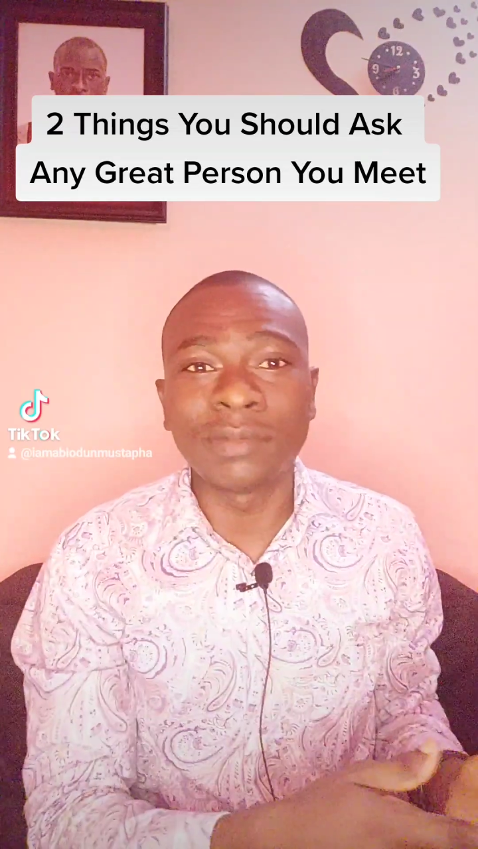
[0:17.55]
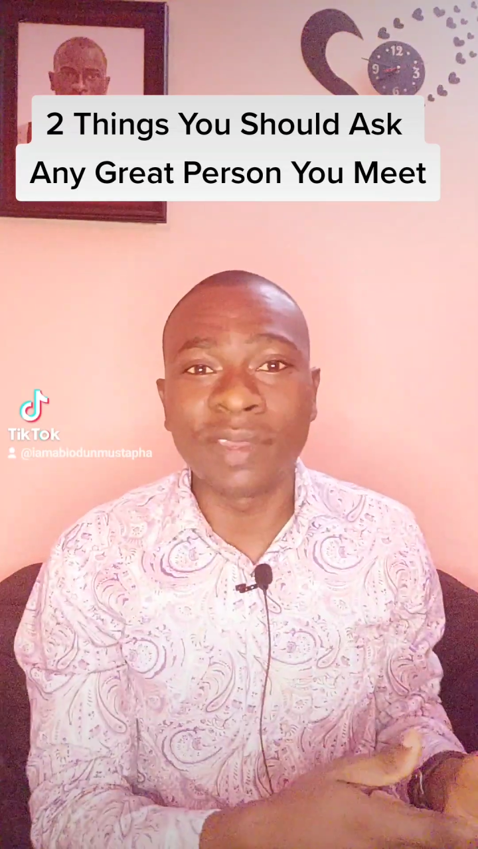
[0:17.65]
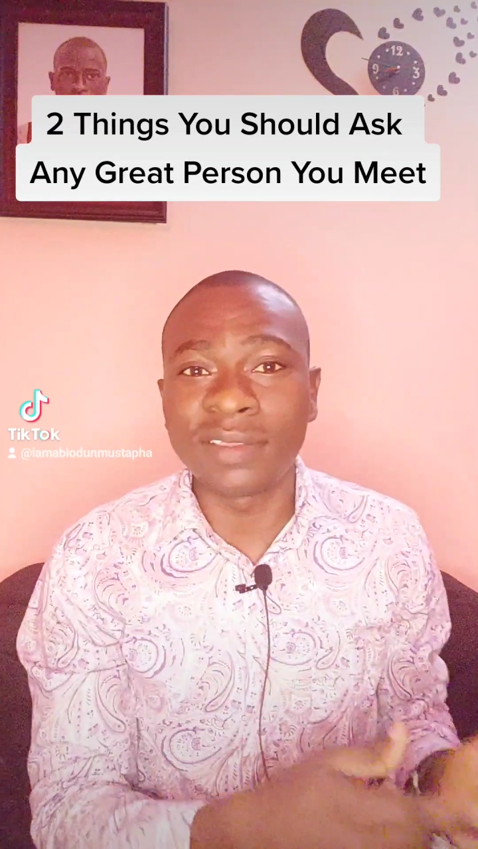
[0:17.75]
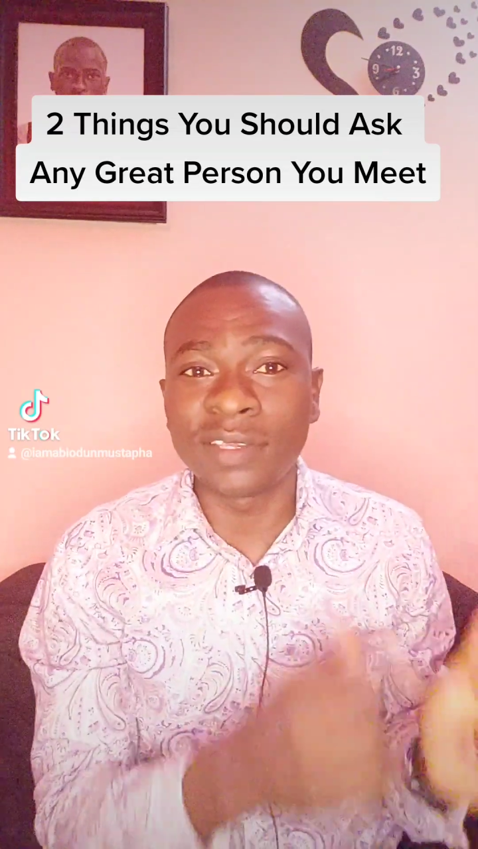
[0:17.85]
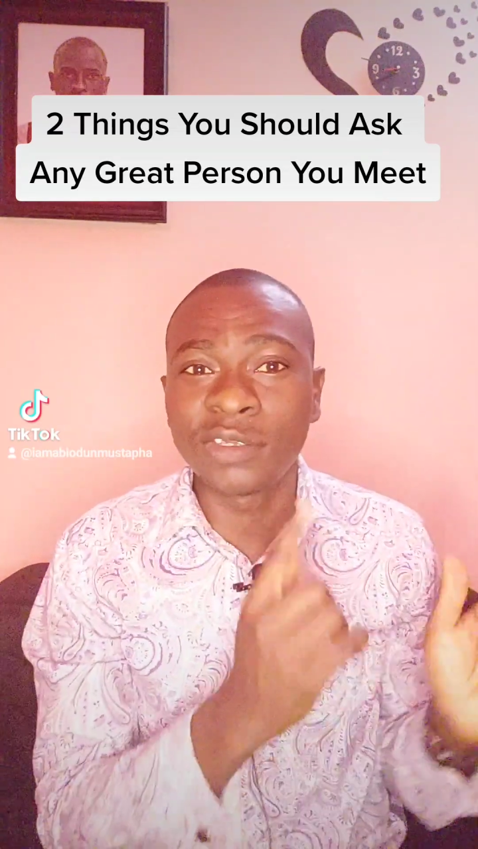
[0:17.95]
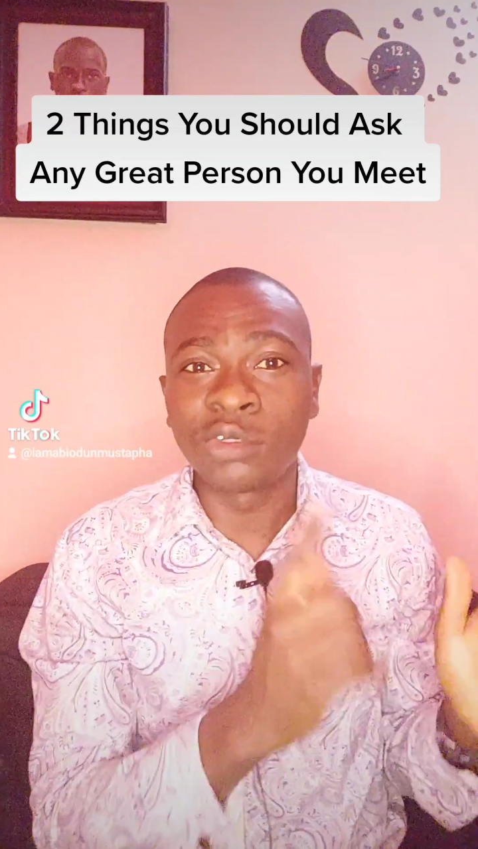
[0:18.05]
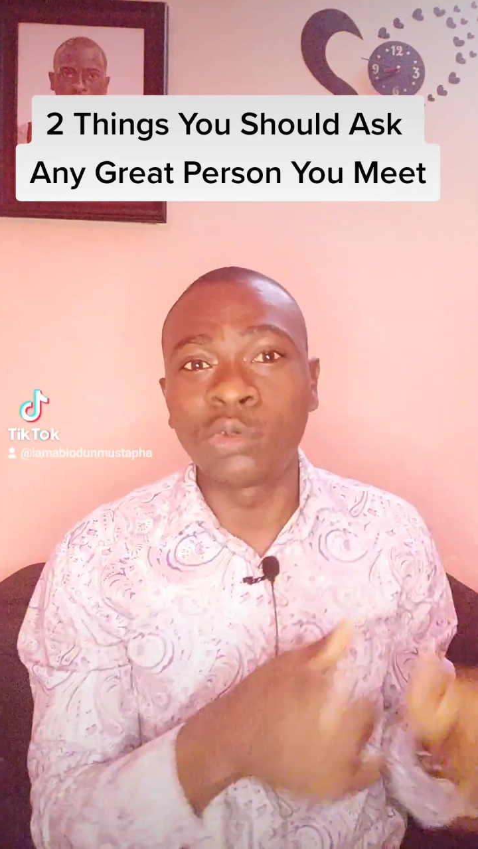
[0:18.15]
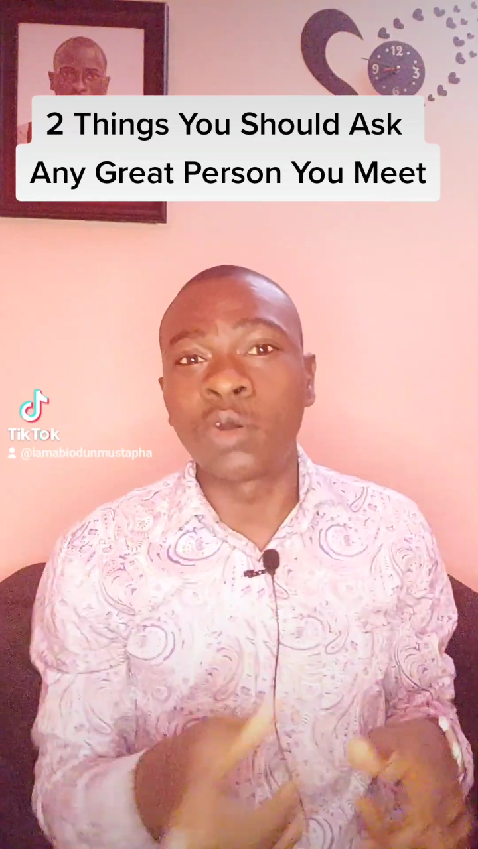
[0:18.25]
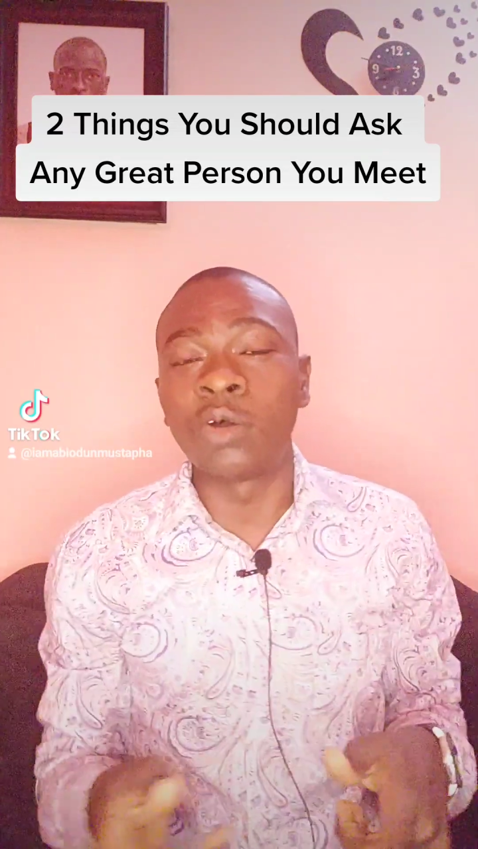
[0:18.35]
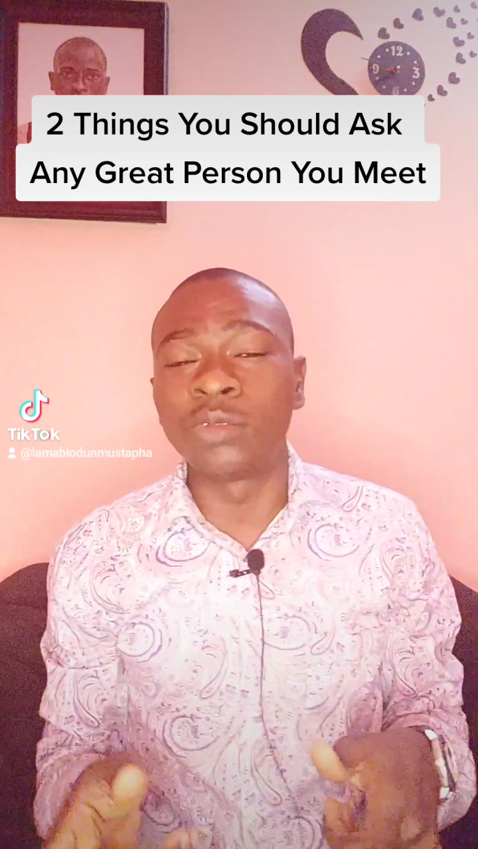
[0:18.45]
a message or
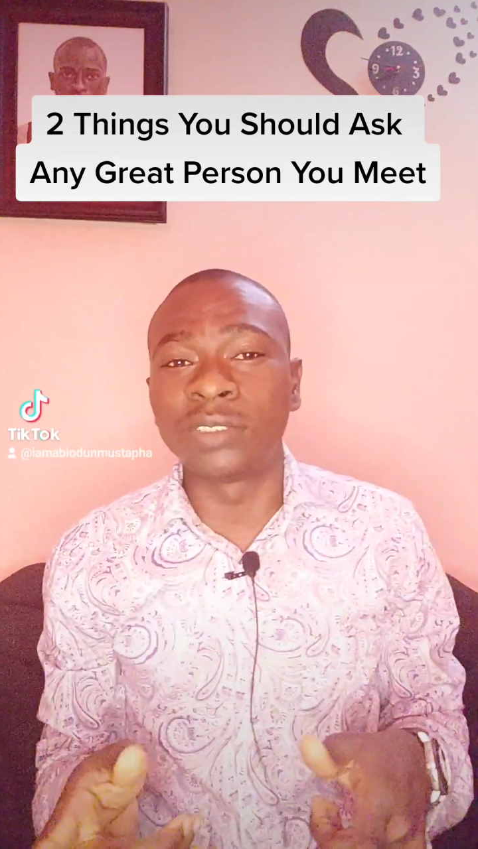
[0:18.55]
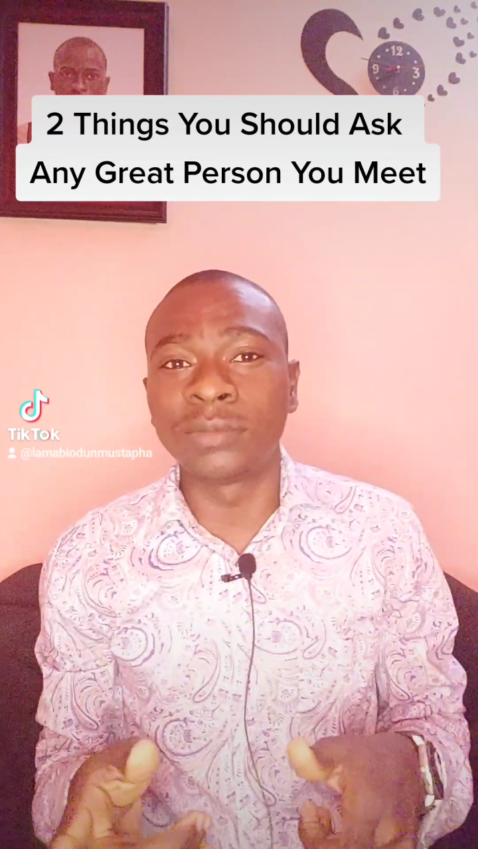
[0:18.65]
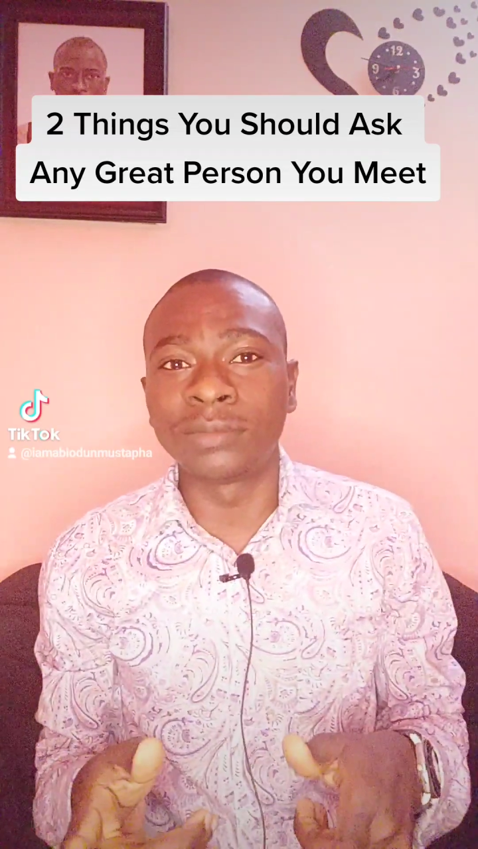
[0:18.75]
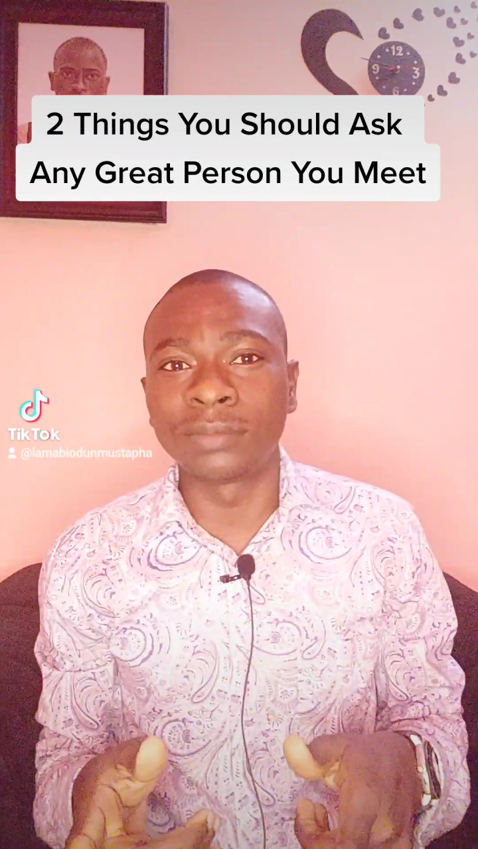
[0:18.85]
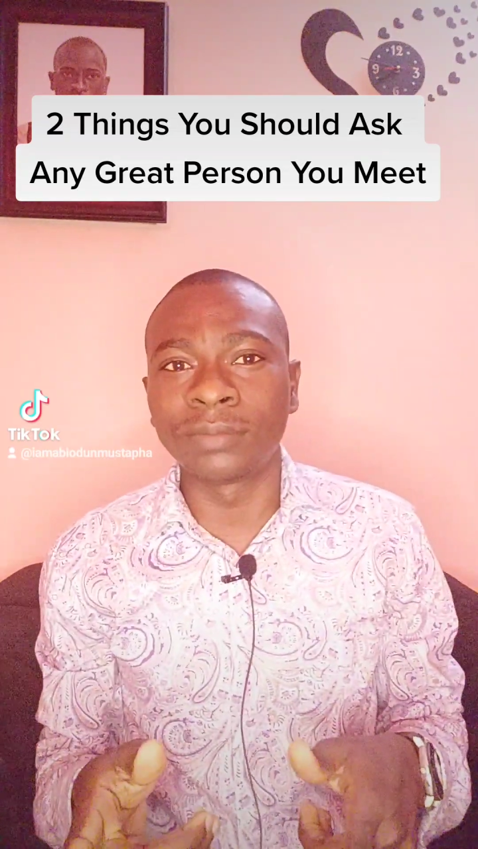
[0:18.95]
you called him.